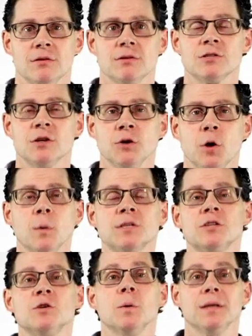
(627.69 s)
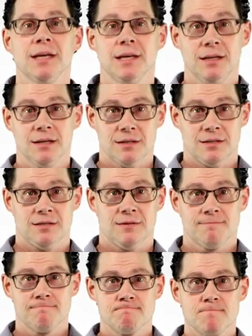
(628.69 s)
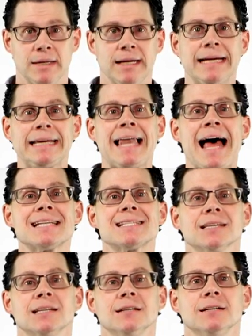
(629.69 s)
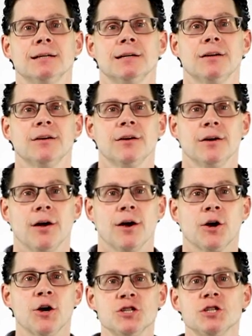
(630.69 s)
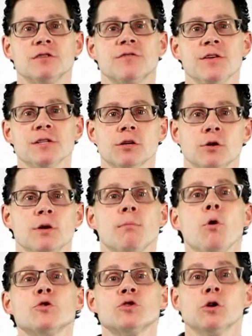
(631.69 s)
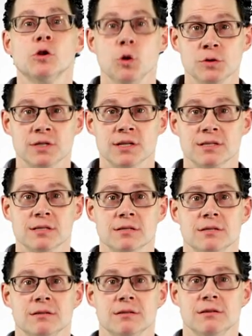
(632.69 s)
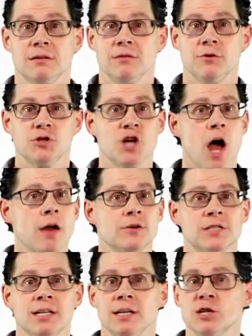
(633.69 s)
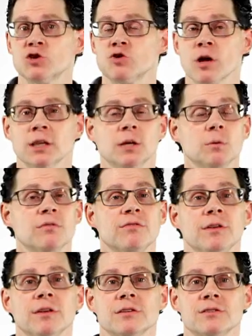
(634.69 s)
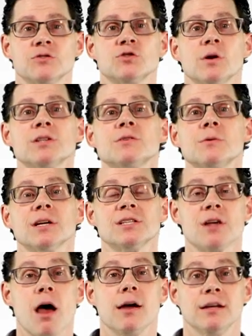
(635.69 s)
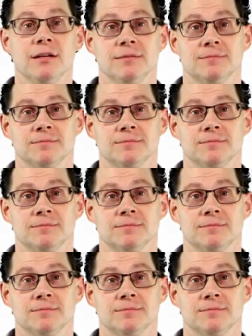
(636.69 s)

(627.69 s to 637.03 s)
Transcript: so they'll know what to do when they need it. And lastly, encourage you to use physical and emotional closeness if your child or teen is struggling with feelings of stress or anxiety.